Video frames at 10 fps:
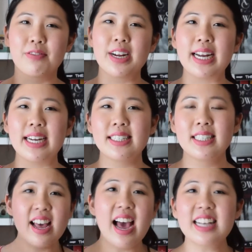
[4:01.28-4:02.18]
read.
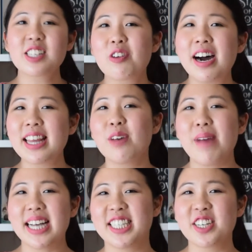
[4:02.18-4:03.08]
It has quite a
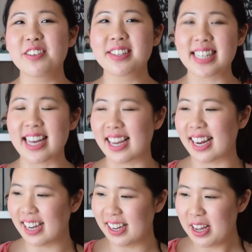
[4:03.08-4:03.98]
magical
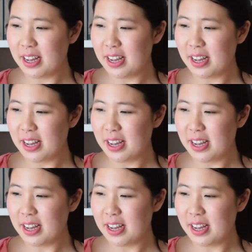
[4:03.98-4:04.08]
setting.